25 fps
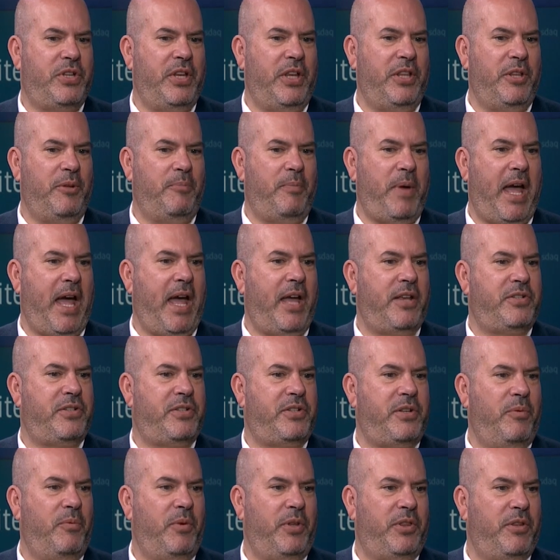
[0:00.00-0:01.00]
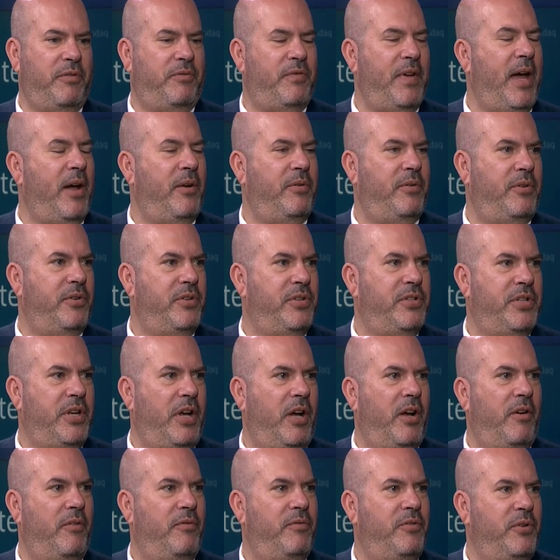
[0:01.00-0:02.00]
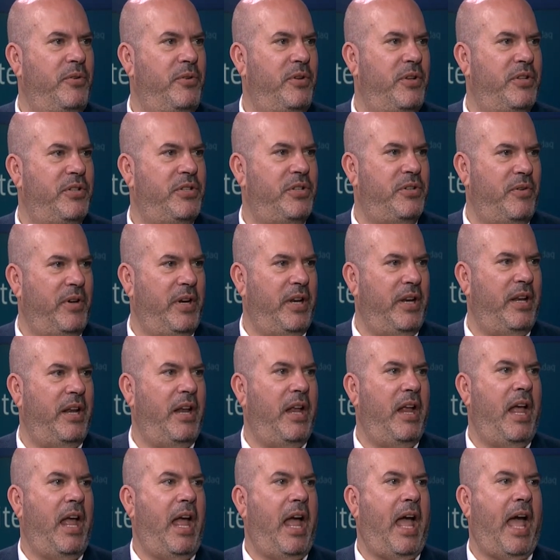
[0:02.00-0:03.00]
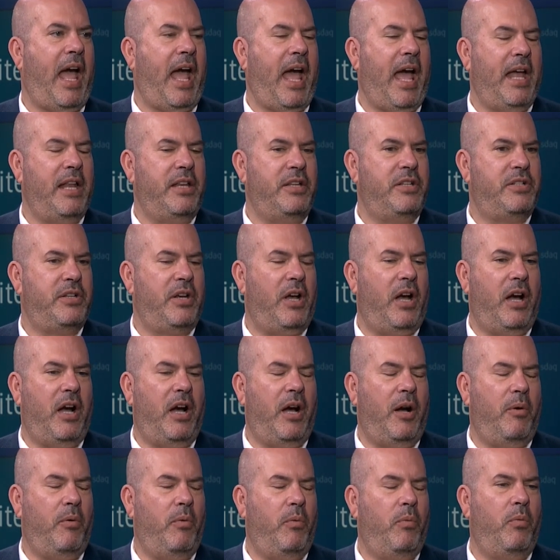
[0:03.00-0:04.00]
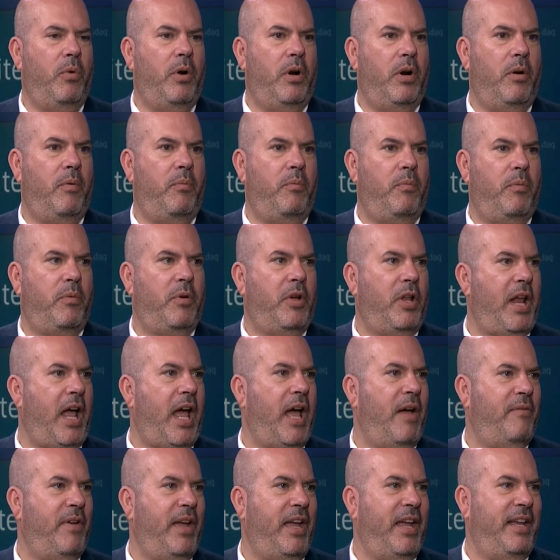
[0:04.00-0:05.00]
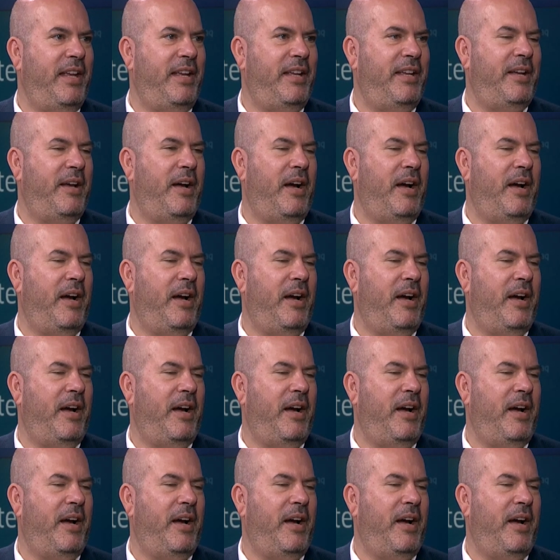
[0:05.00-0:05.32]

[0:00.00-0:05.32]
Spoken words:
in the past with the founders of New to the Street, and we're going to have a